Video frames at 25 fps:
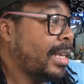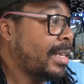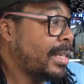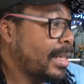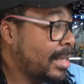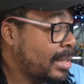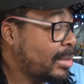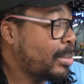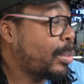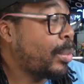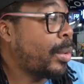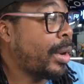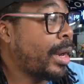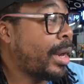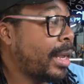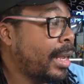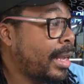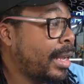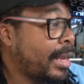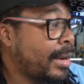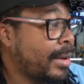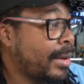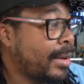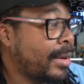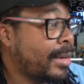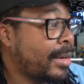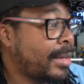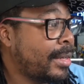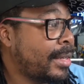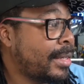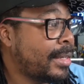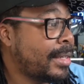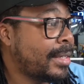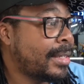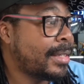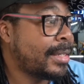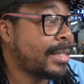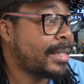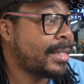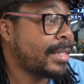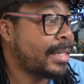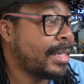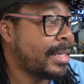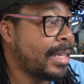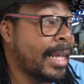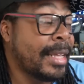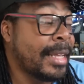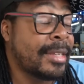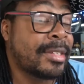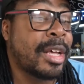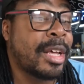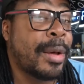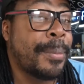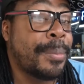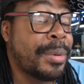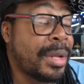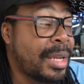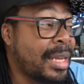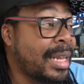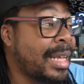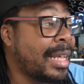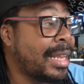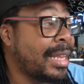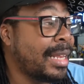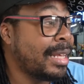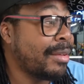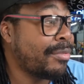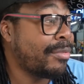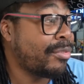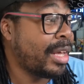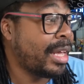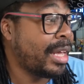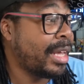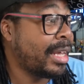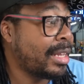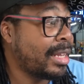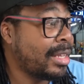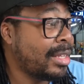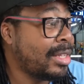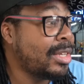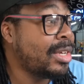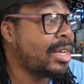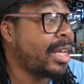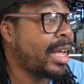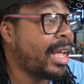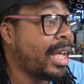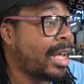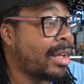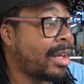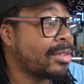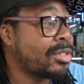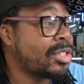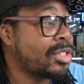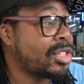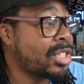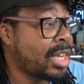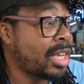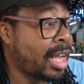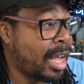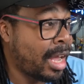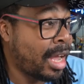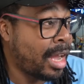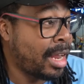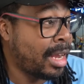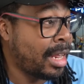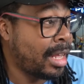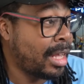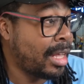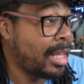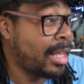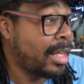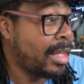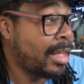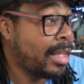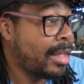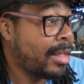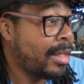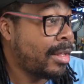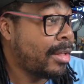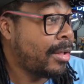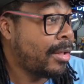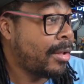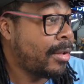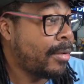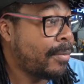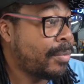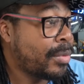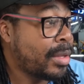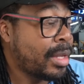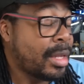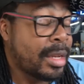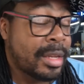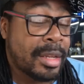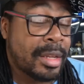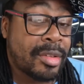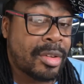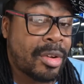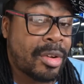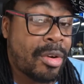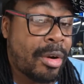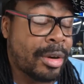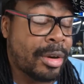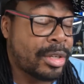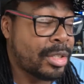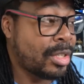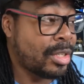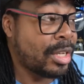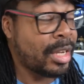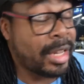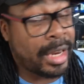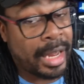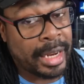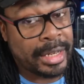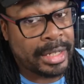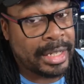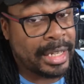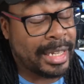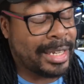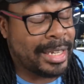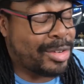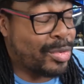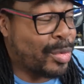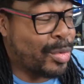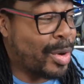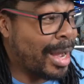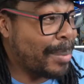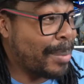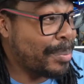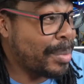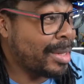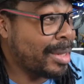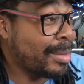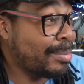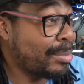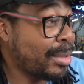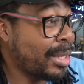This right here is completely fake. Look how shiny this cartridge is. Yeah, and I did drop it.